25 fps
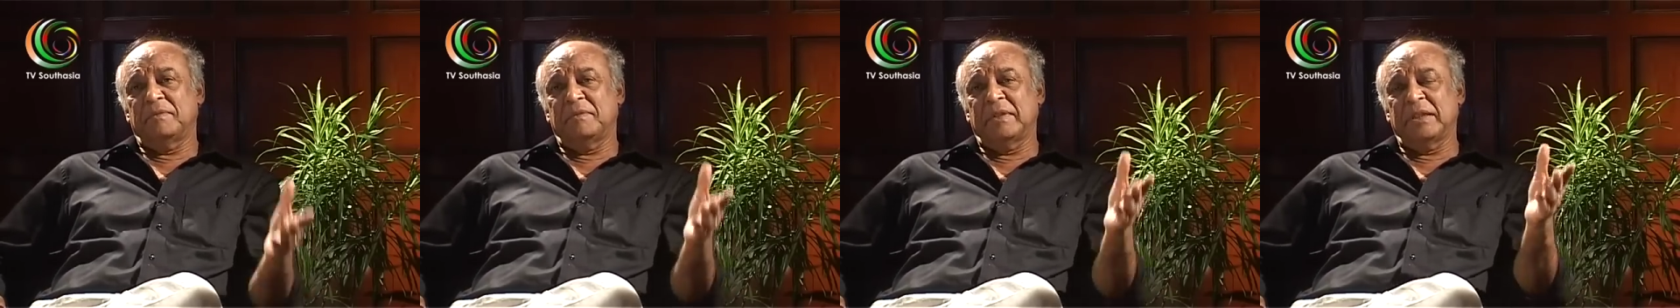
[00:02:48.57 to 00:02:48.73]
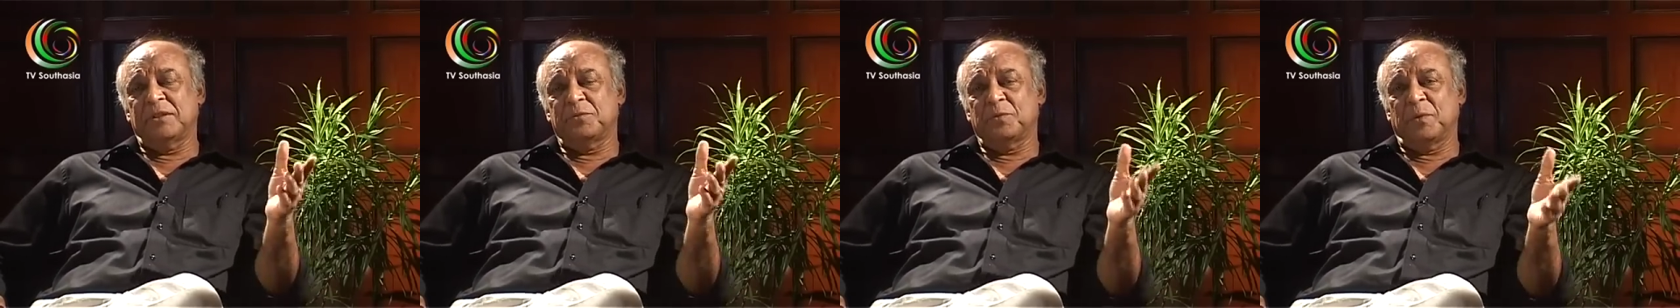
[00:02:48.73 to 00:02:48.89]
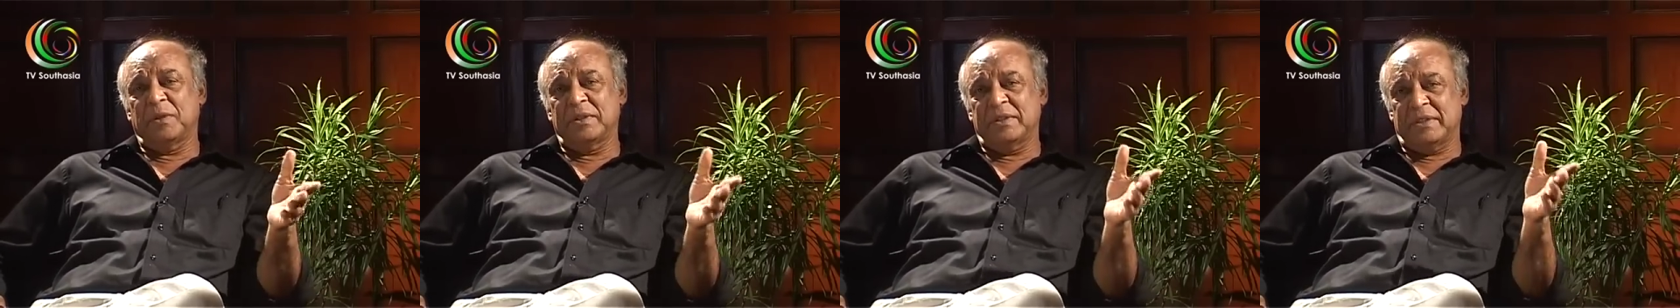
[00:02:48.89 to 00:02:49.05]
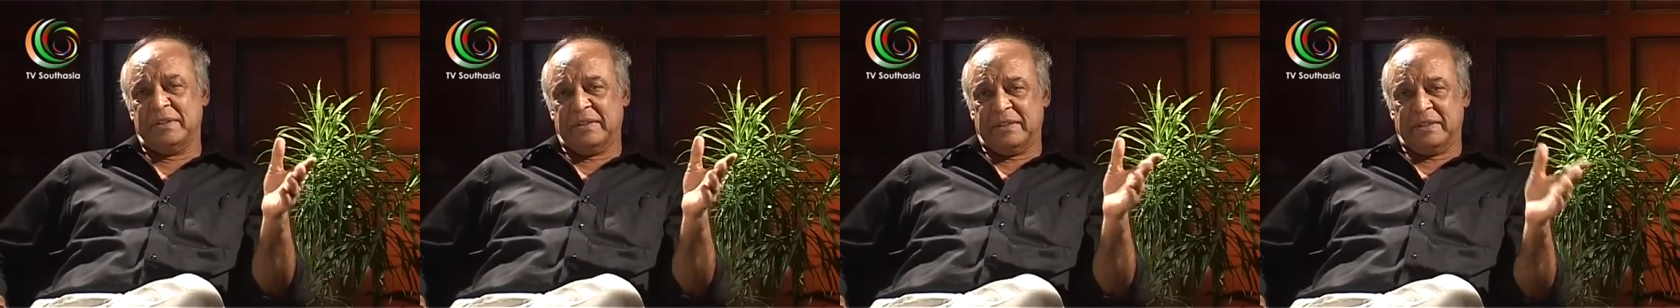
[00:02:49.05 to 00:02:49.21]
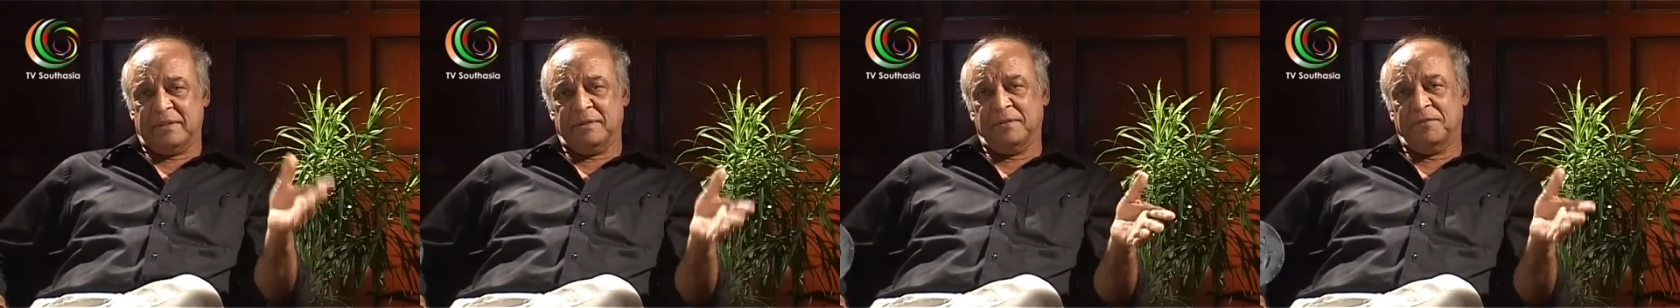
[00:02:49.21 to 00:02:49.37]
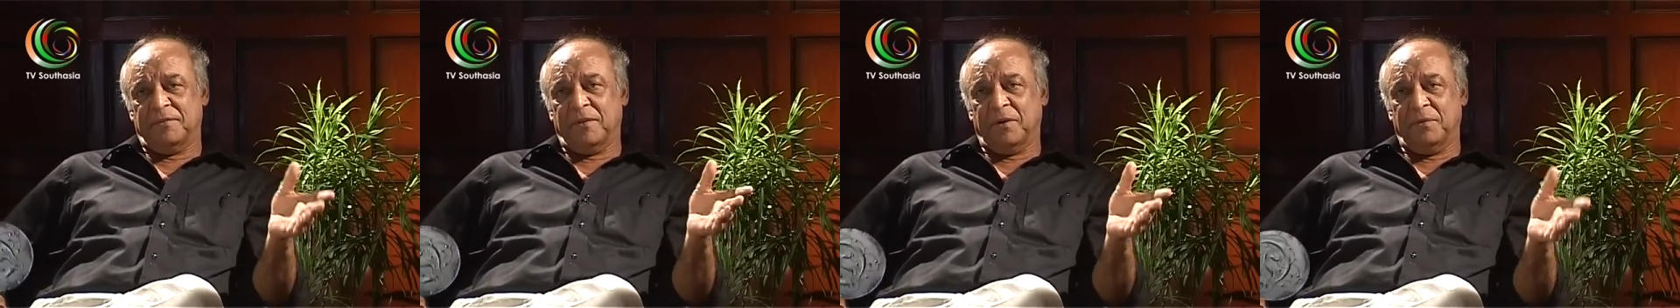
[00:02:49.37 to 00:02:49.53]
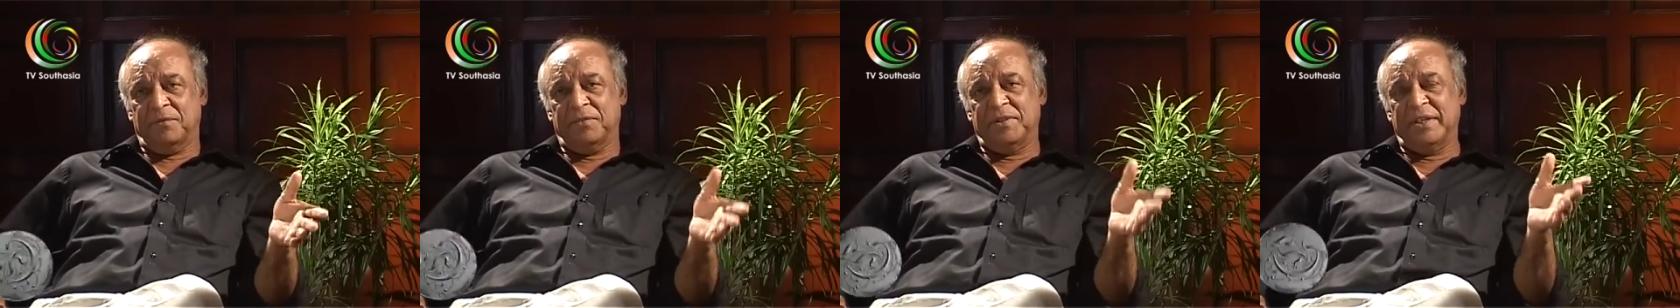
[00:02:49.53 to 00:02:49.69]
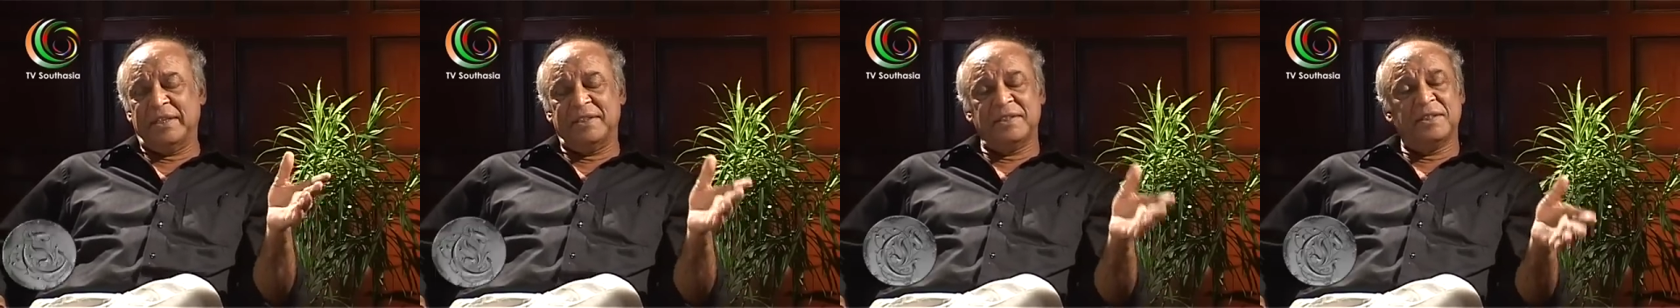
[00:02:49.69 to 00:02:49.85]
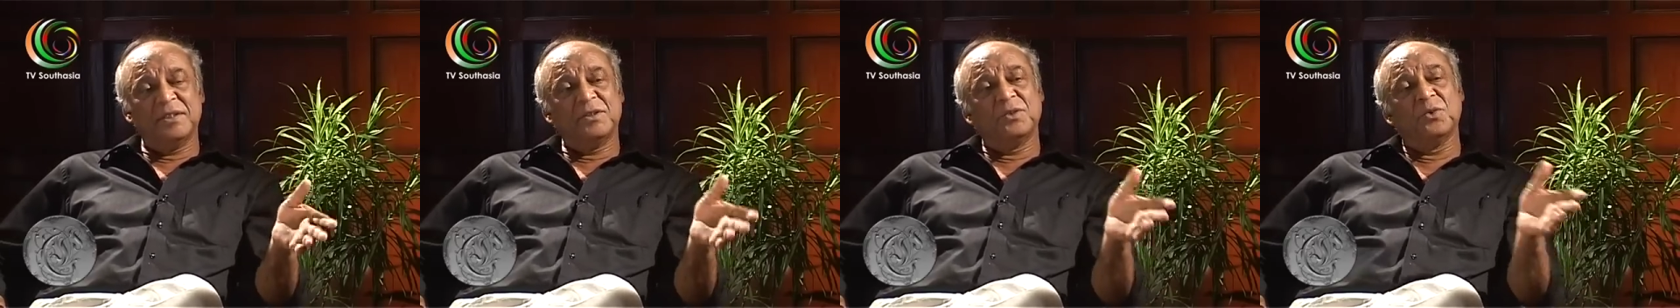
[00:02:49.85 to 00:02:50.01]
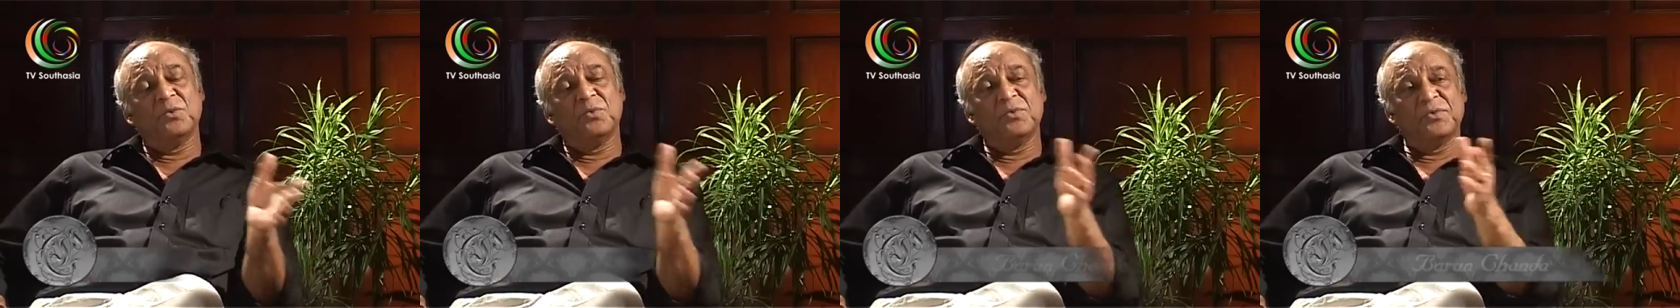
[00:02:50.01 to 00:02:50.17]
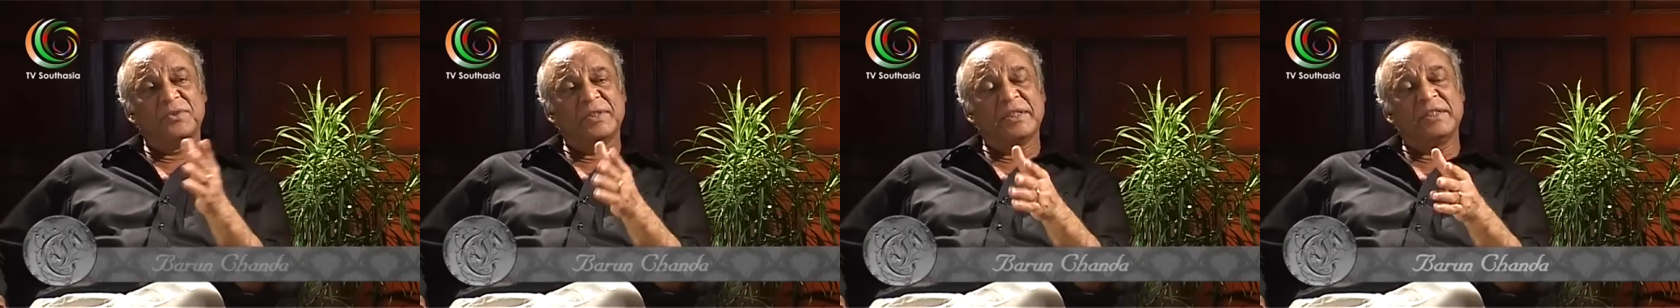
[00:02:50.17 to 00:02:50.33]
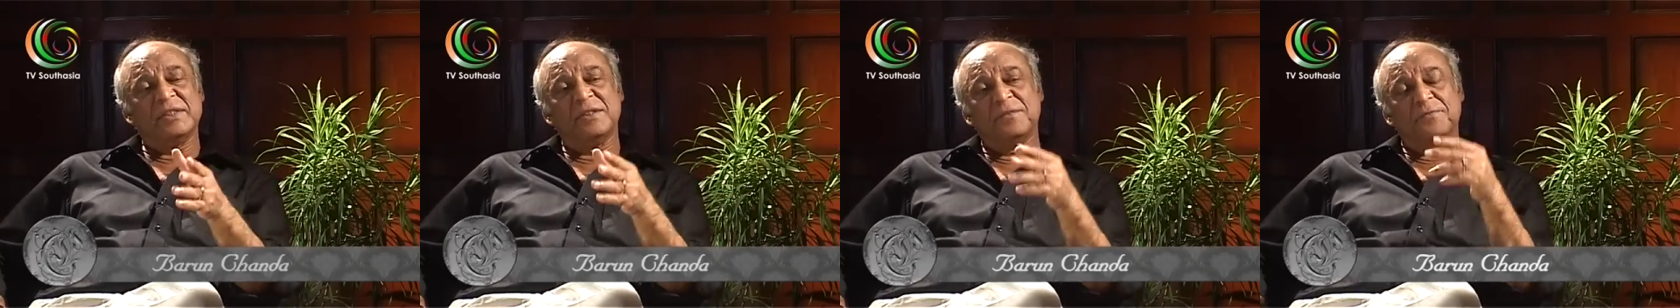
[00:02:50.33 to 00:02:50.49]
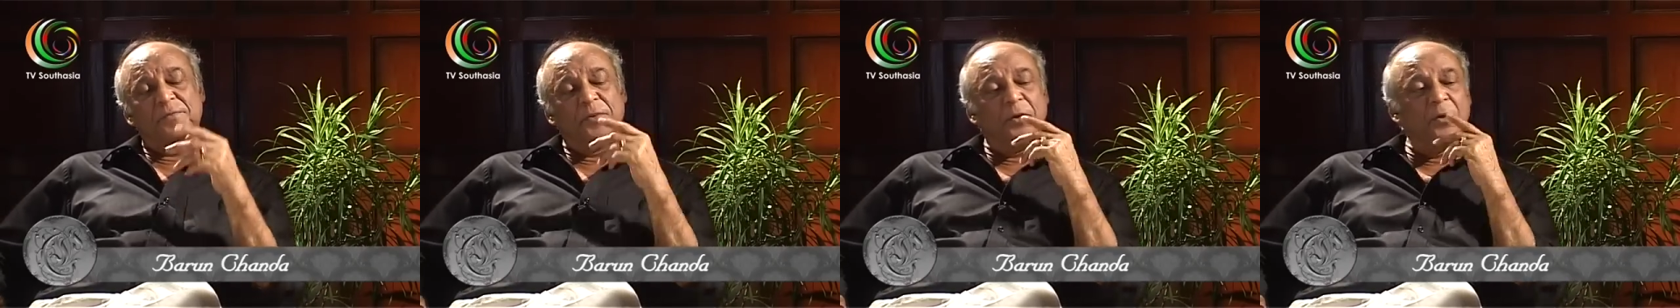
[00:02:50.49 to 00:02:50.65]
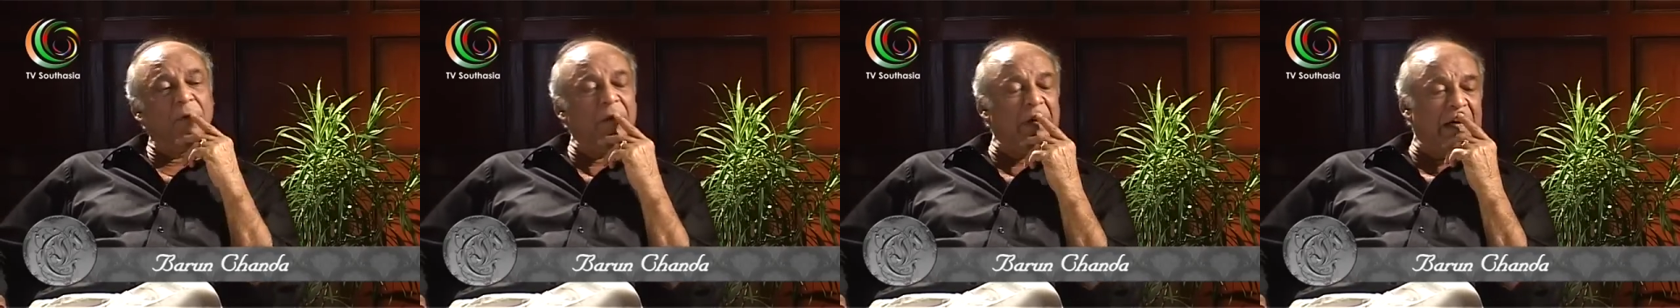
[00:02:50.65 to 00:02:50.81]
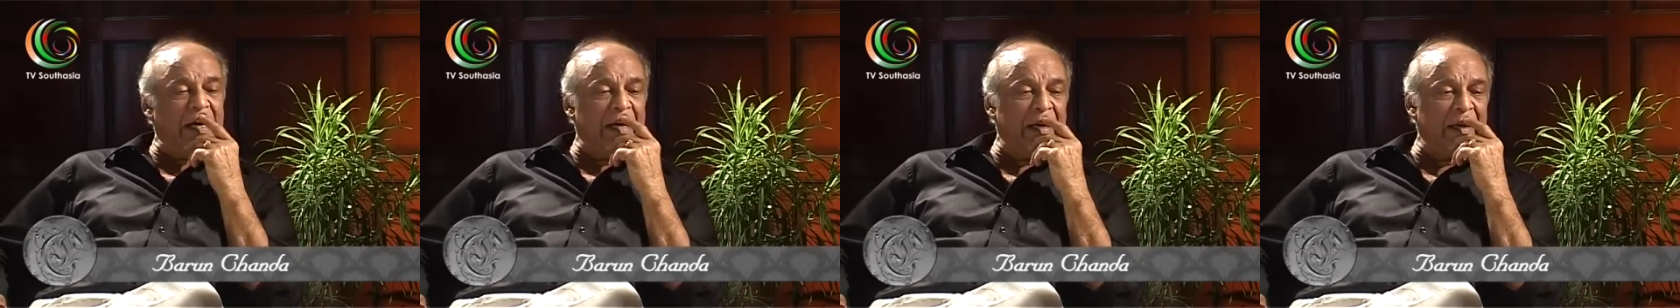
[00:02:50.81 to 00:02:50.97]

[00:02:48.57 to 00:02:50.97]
this was from 62 to 64.